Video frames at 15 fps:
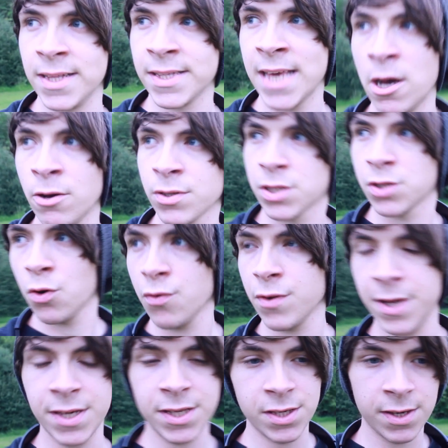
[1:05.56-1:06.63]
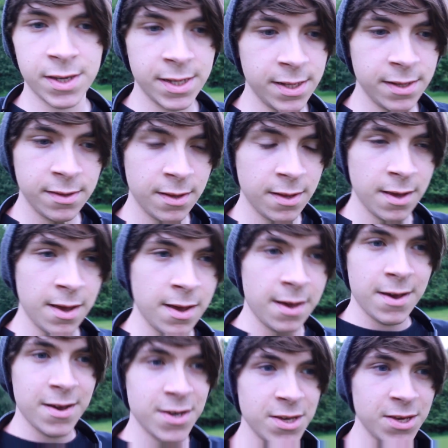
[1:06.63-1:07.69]
tell stories, you can
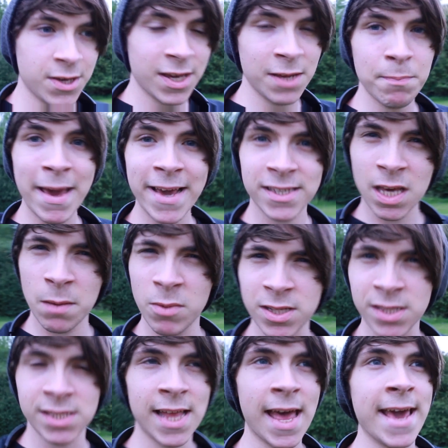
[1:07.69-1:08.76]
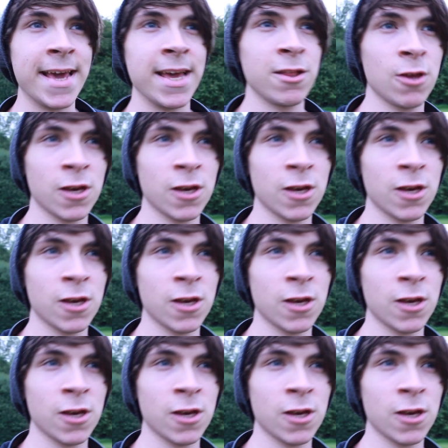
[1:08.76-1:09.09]
make someone's day